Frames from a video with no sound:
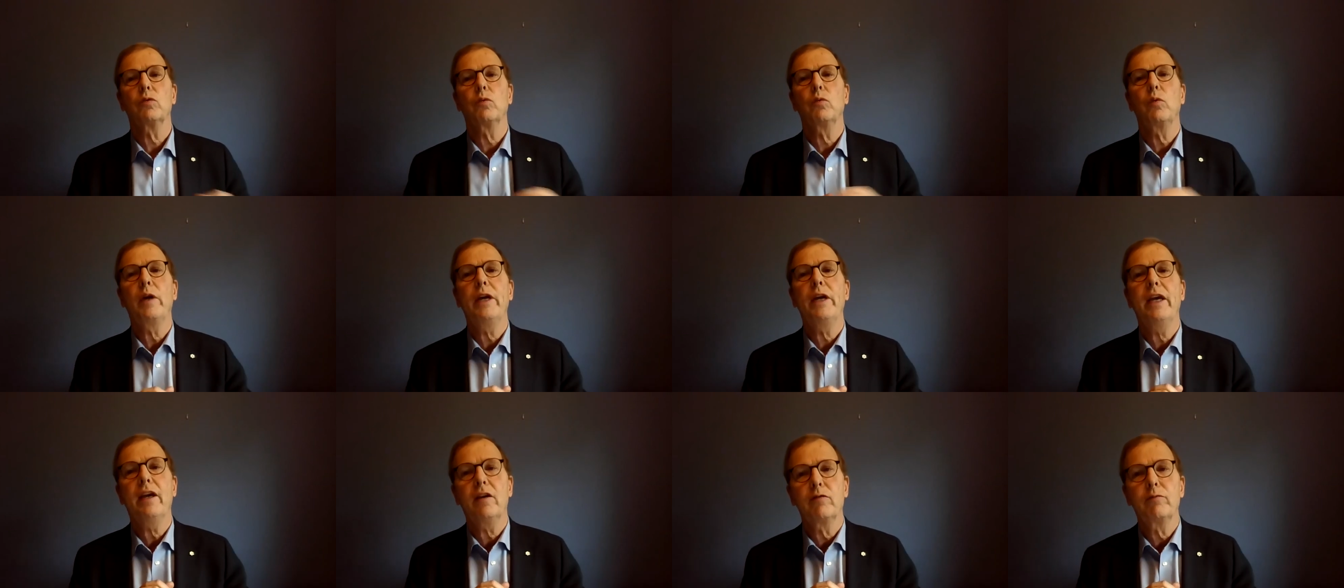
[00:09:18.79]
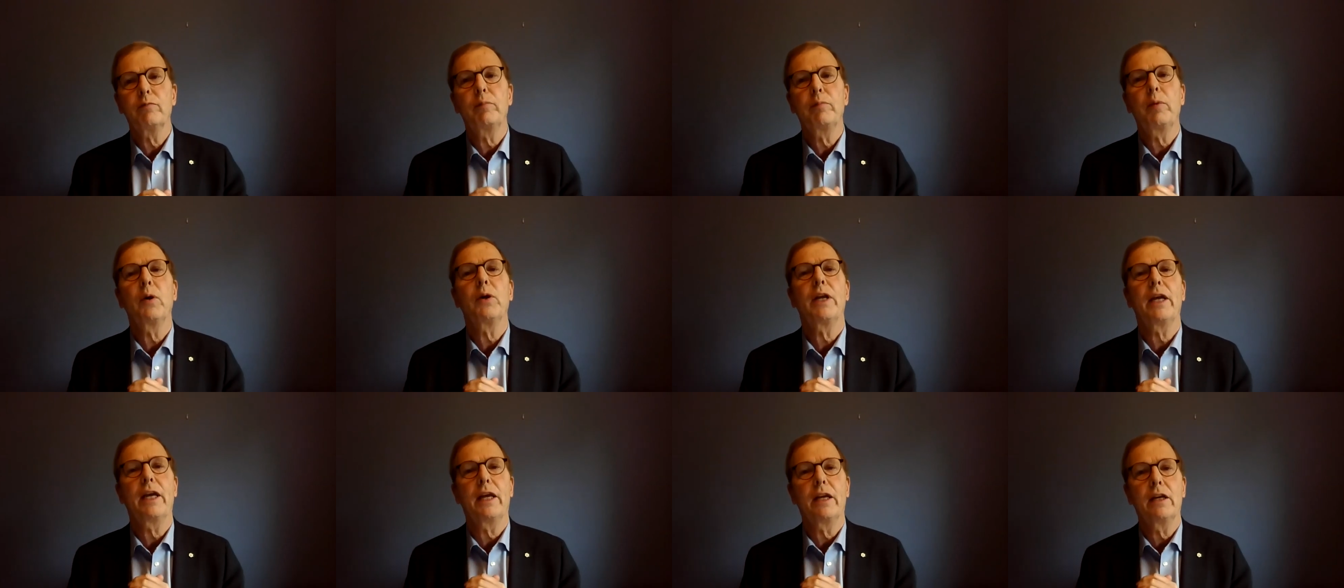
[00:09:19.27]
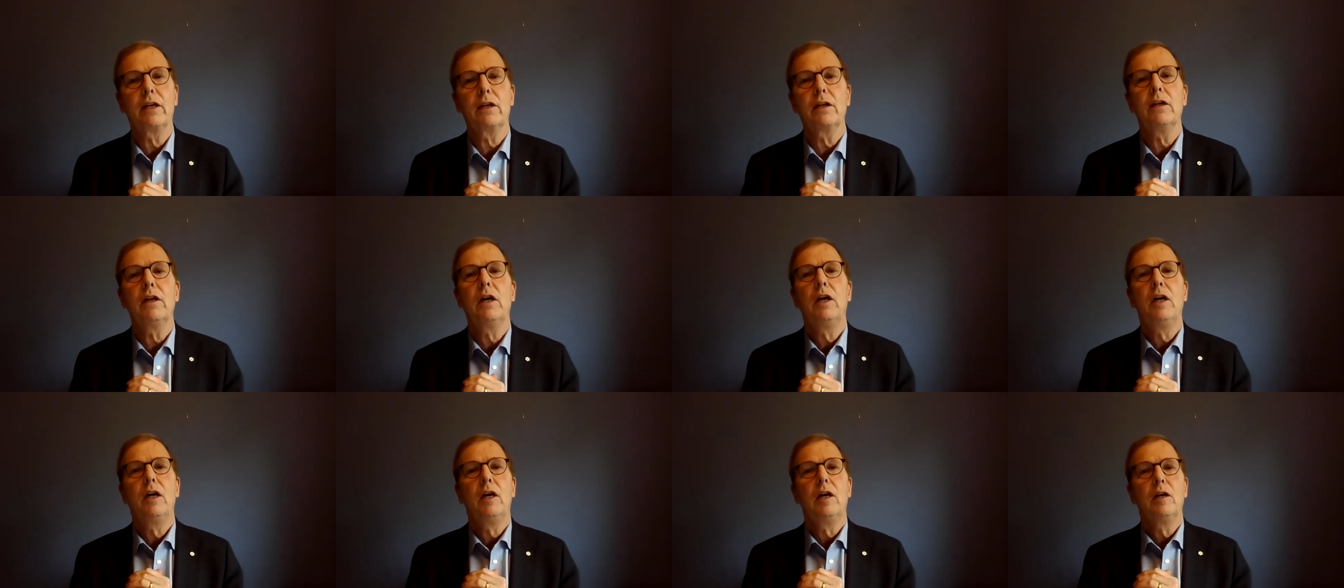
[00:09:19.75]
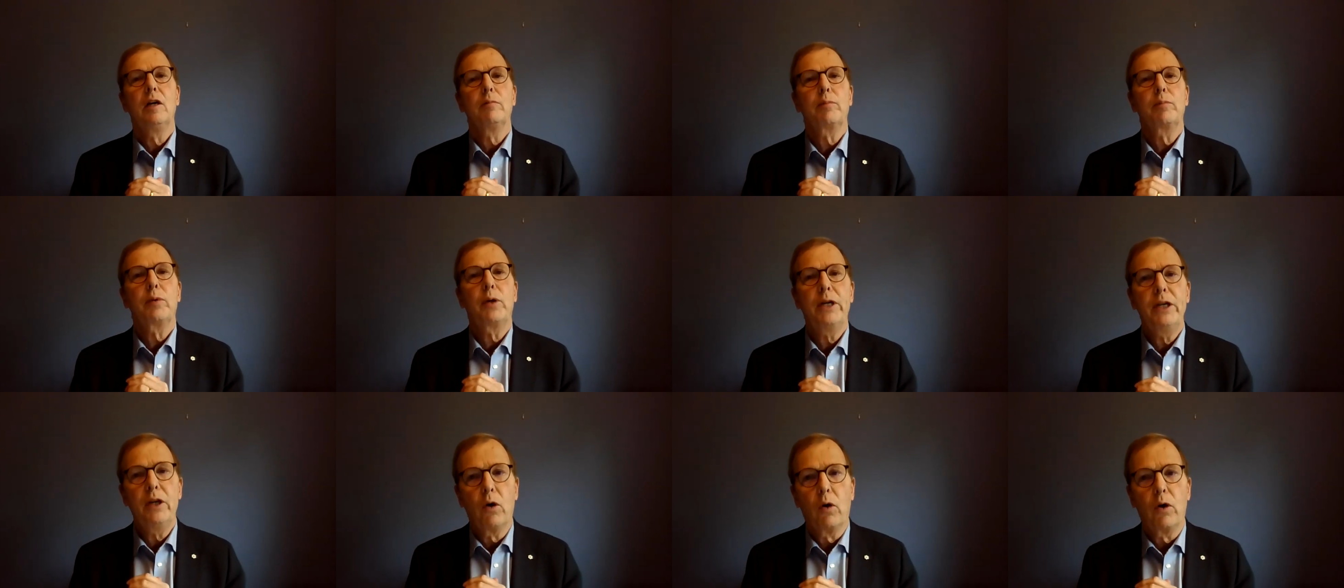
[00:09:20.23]
We have put in
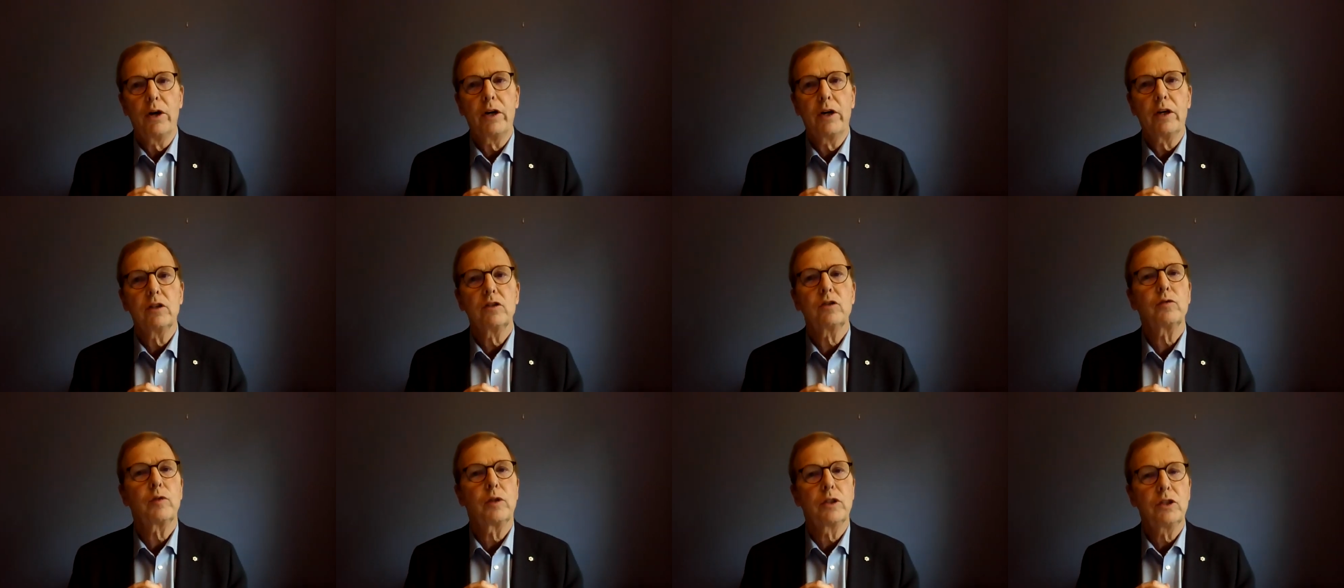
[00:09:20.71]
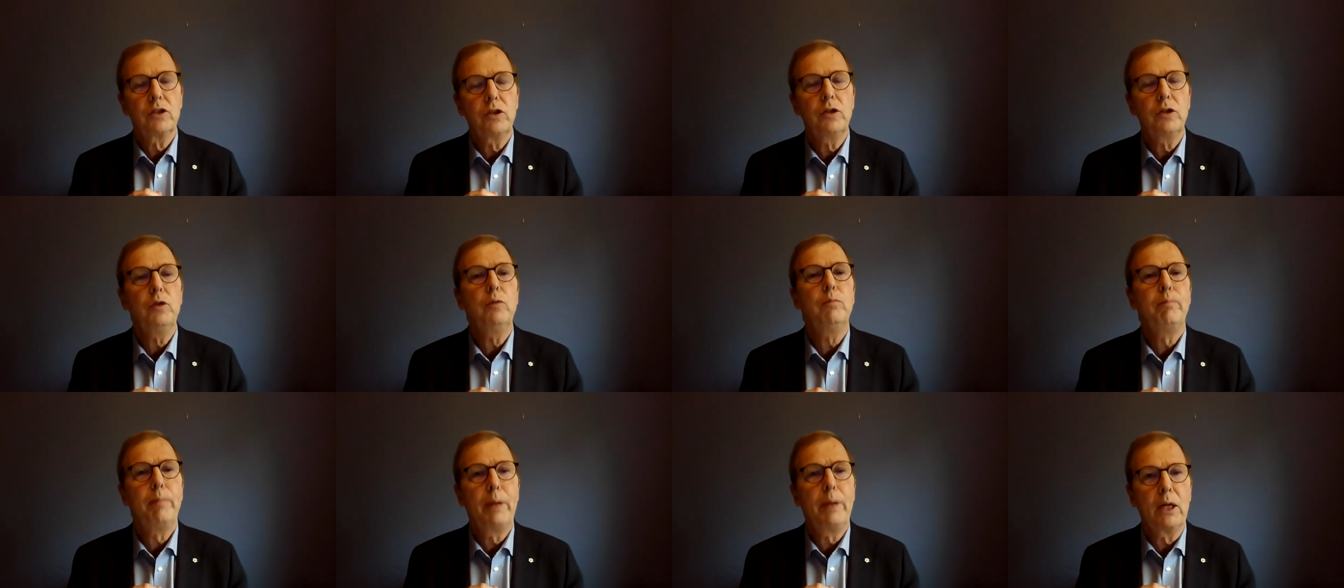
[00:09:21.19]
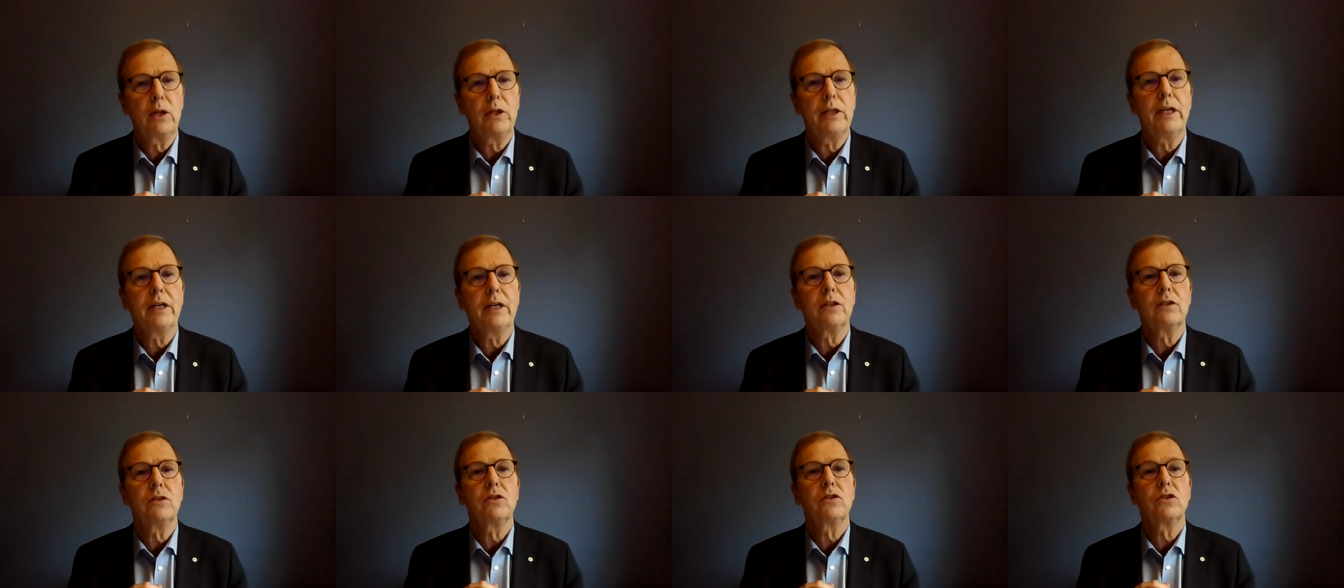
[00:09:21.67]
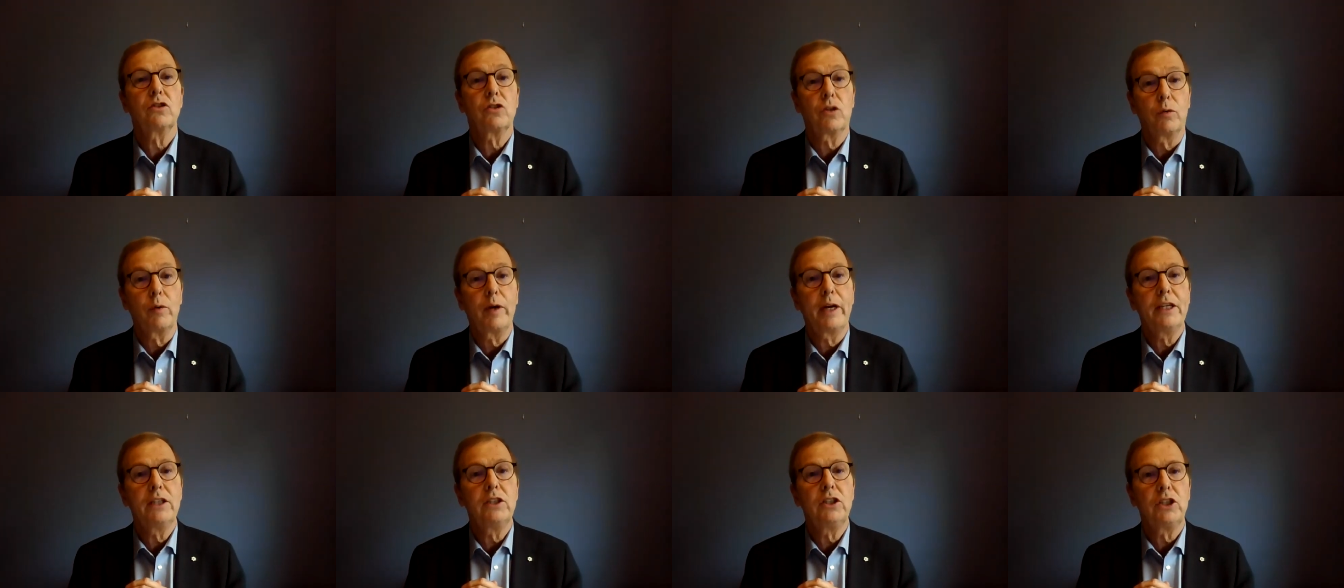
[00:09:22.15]
pre-orders for 2 billion
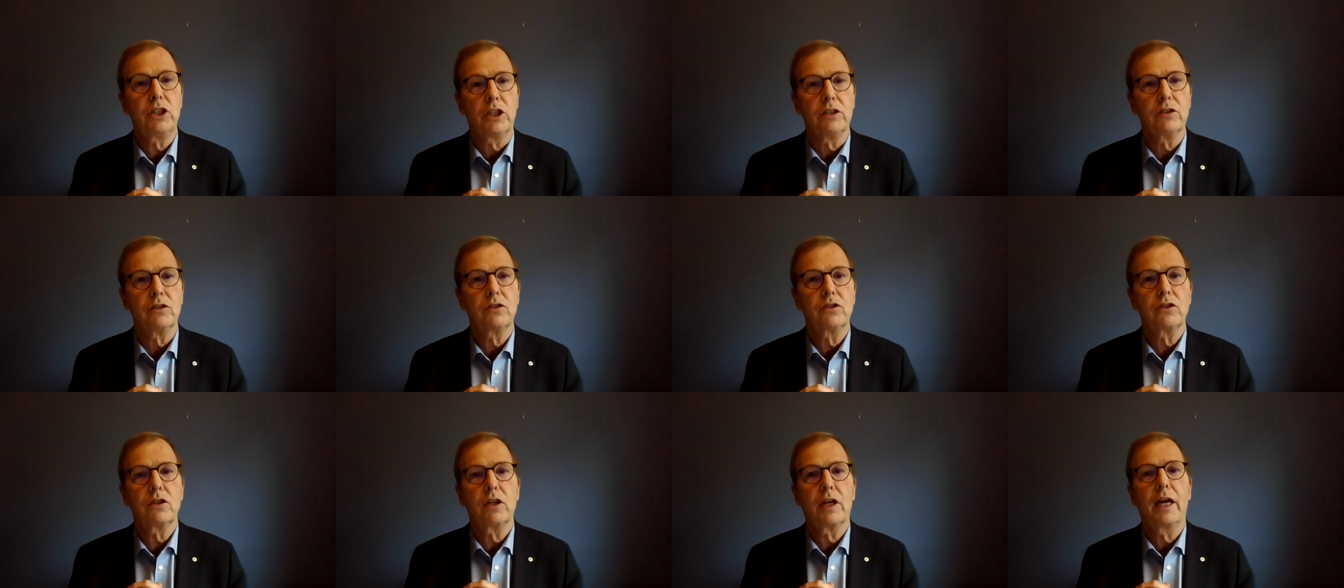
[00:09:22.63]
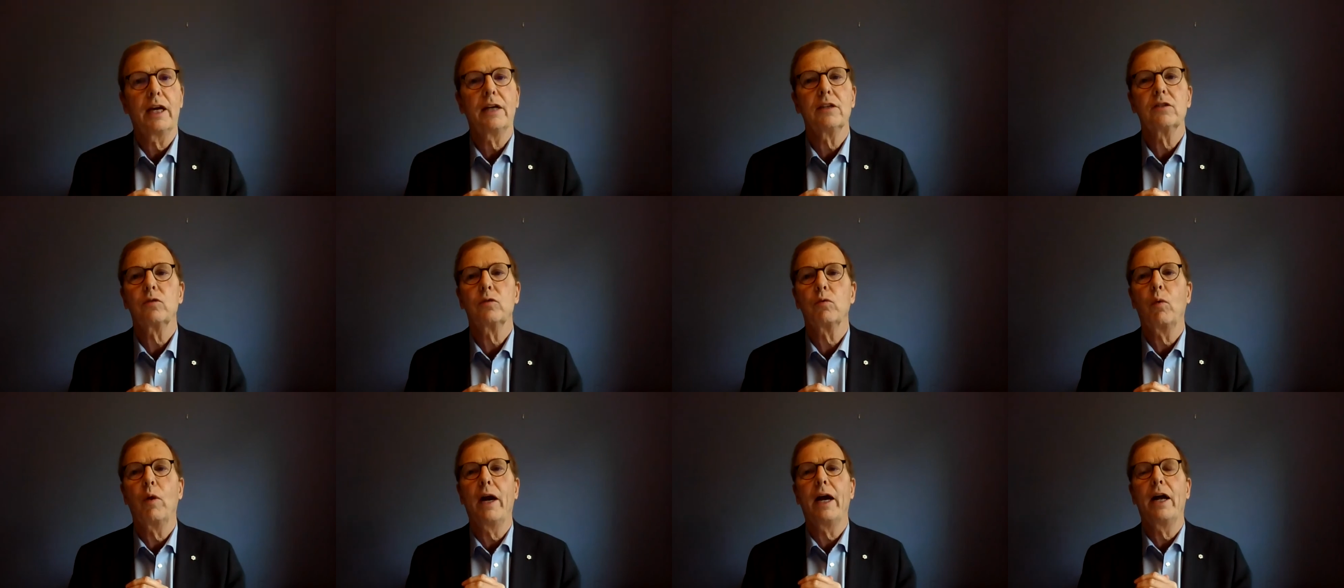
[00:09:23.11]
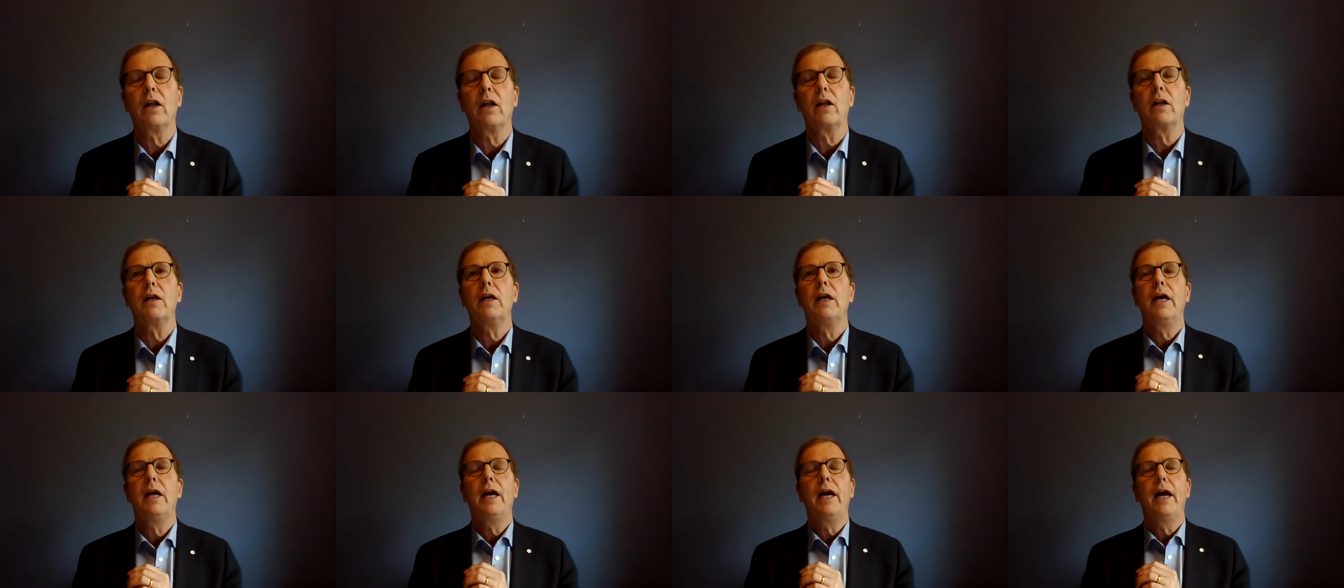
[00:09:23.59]
syringes as well.